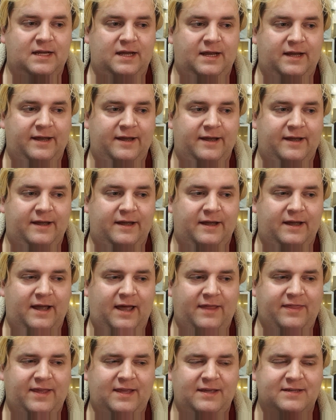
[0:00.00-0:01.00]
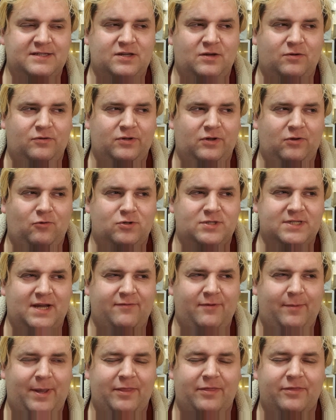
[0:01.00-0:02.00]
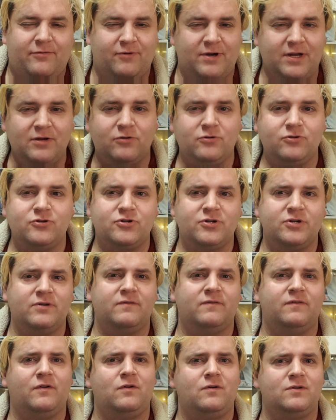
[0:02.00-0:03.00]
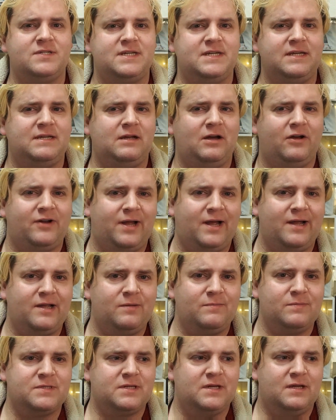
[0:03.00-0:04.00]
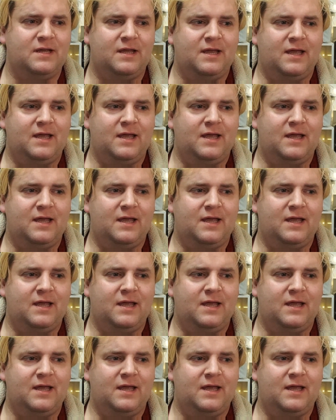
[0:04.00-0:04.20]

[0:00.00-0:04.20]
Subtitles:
I think I sold altogether about 340 odd items,